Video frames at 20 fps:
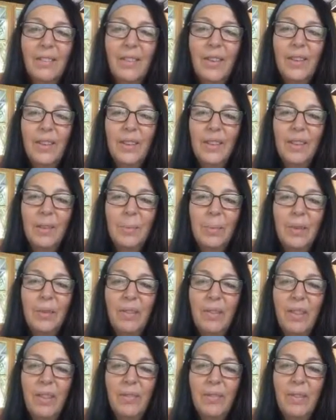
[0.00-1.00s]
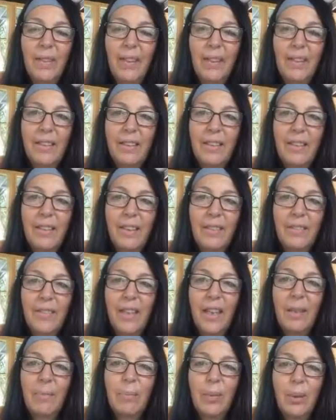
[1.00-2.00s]
Well, this has been really fun. I've
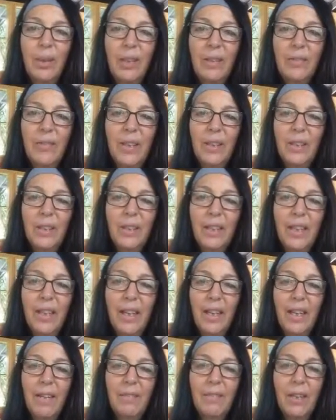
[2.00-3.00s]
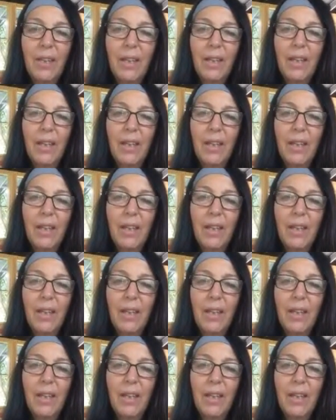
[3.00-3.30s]
got more adventure to have.